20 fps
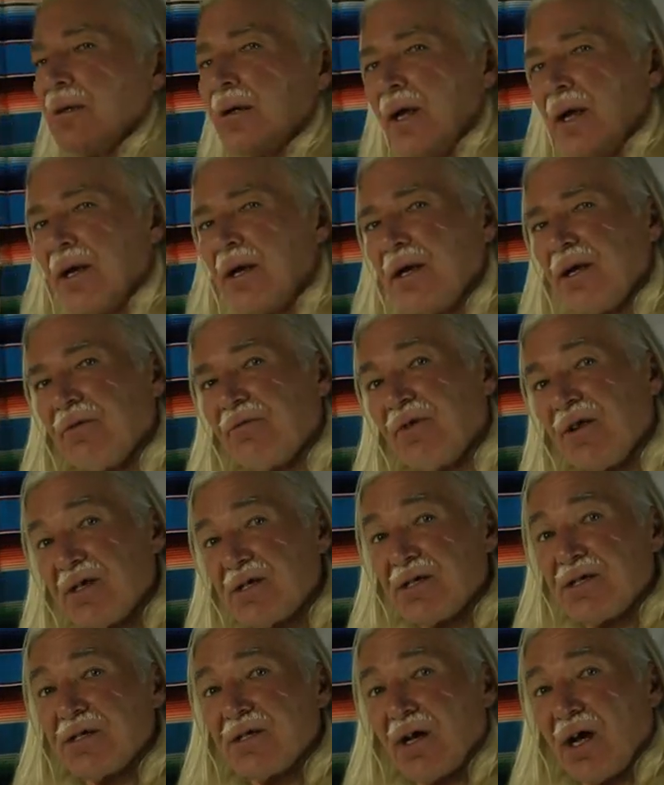any of
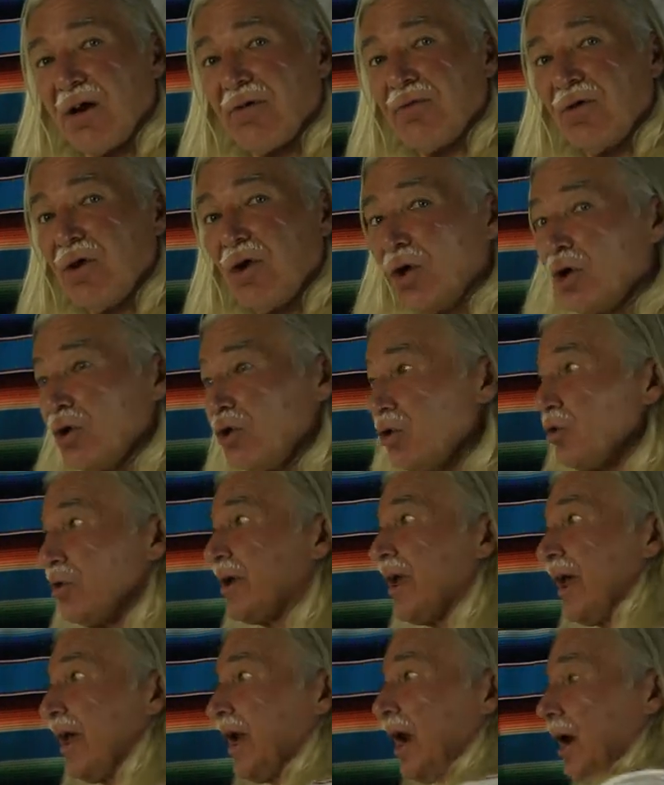this stuff, you
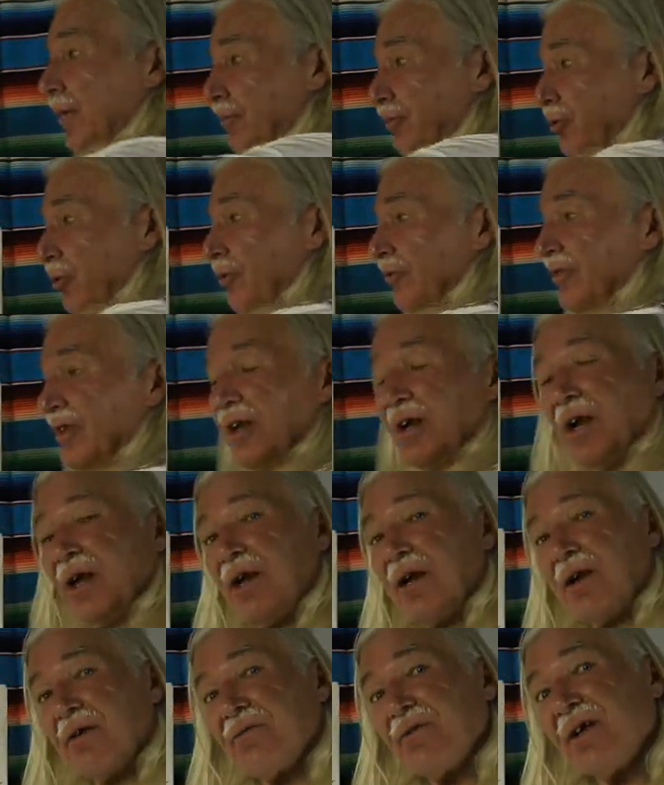cannot prove that
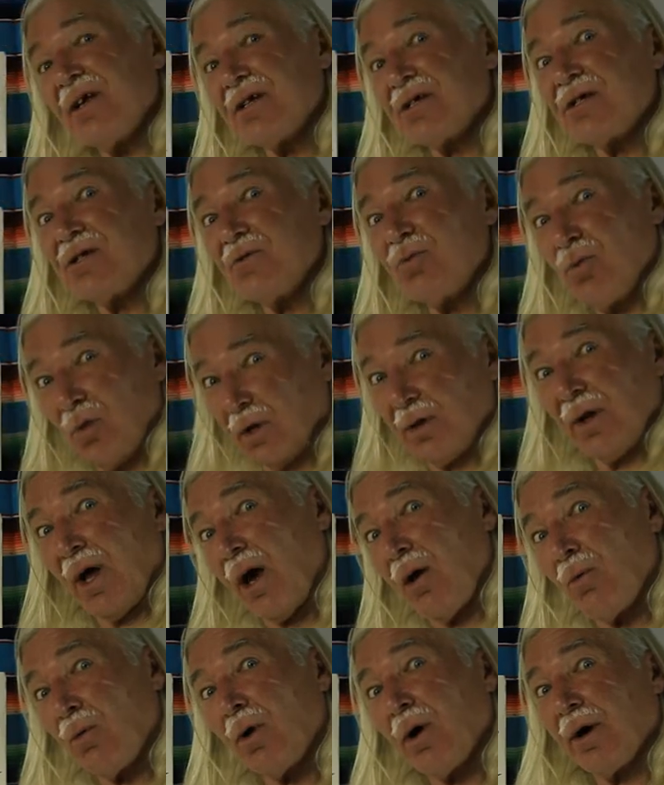any of this will
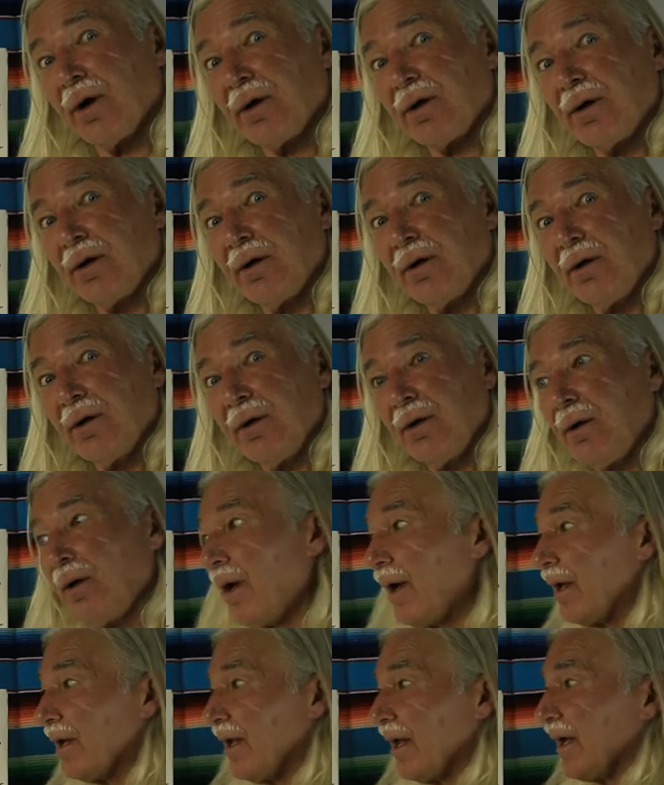not work.
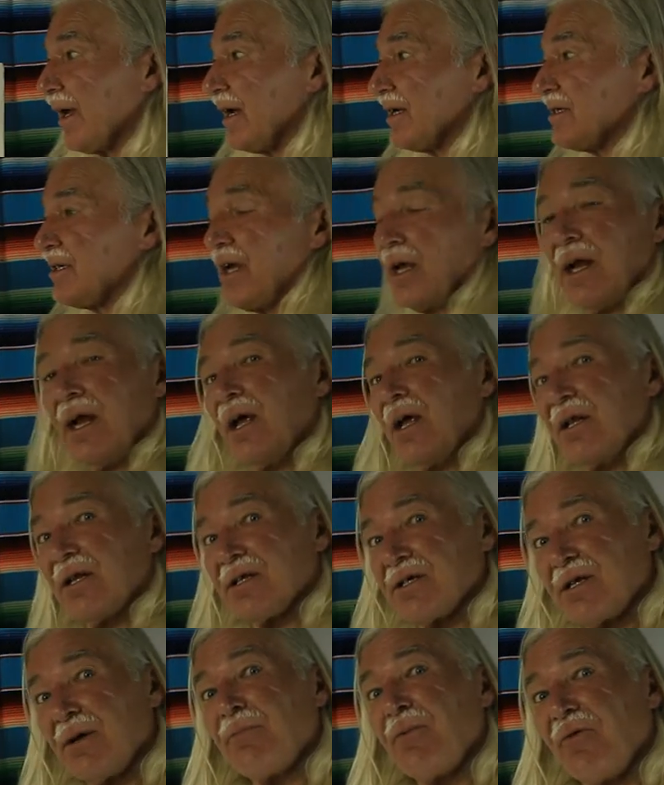And like I said,
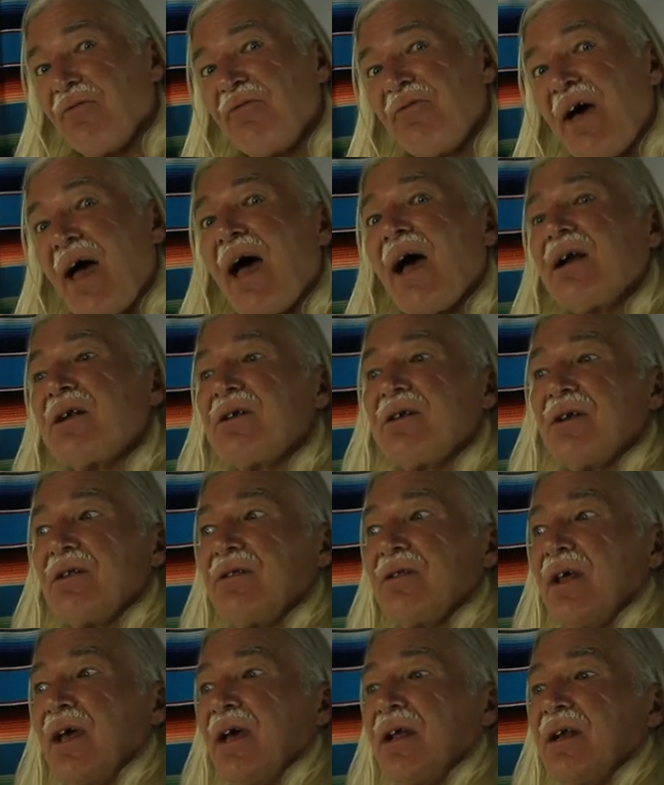the simple fact
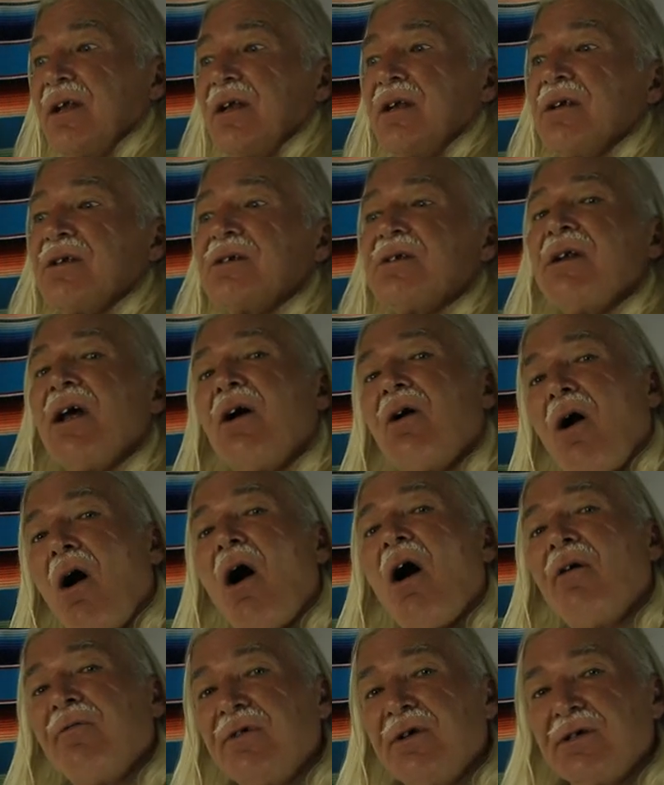that it is now
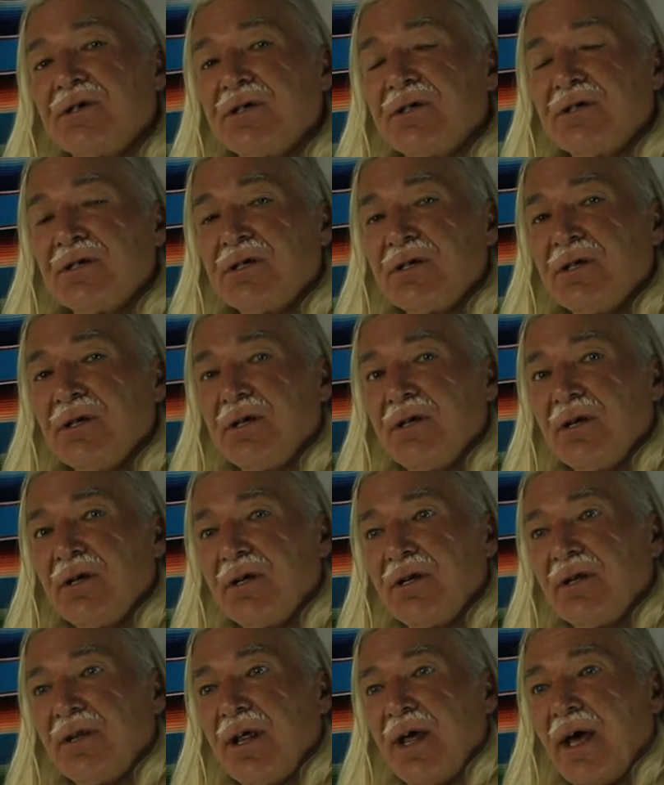obvious
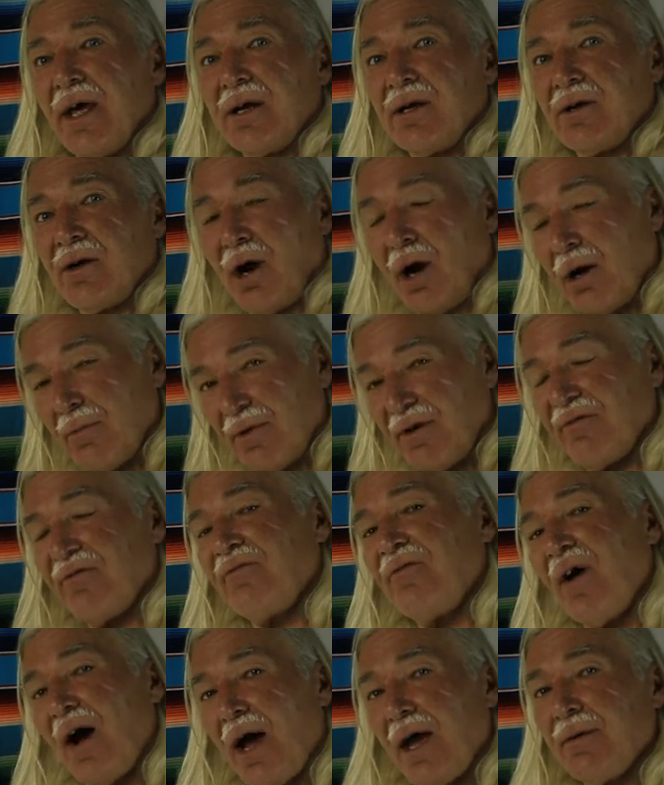that carbon
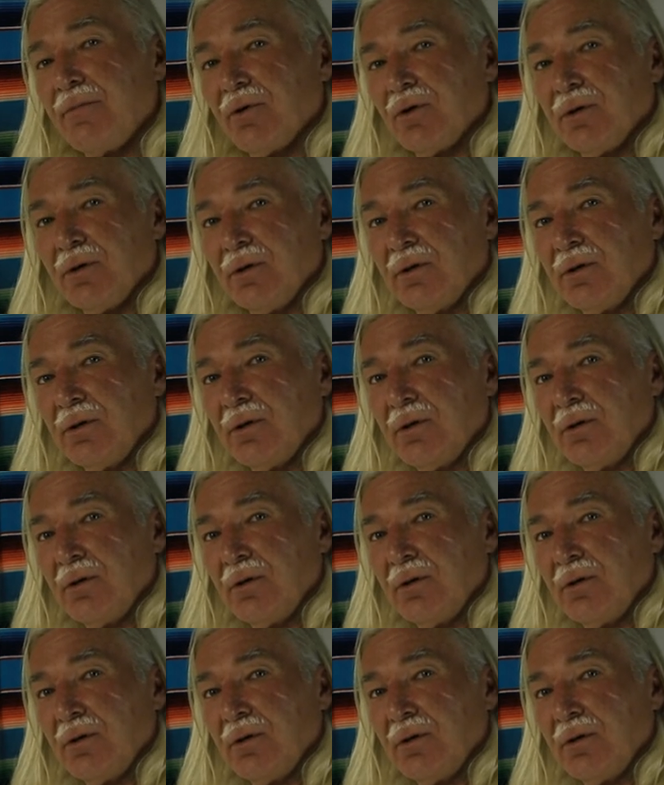fiber,